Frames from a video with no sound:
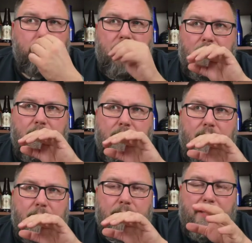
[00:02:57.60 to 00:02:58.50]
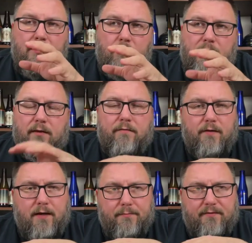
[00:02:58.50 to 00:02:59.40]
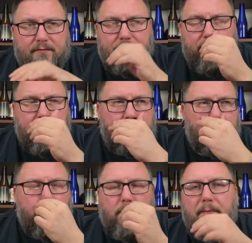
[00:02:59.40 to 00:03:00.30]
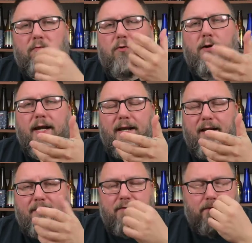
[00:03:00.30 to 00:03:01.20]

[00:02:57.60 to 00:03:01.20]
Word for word: Getting like a uh, mango melon vibes and with a little bit of rindiness, a